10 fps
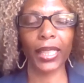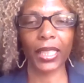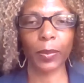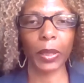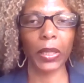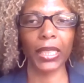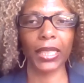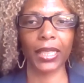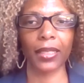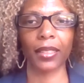
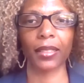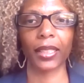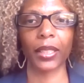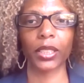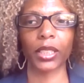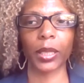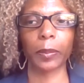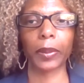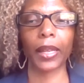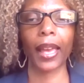experiences in leadership
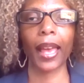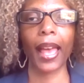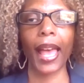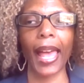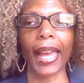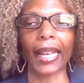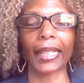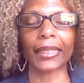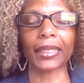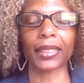
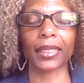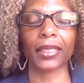and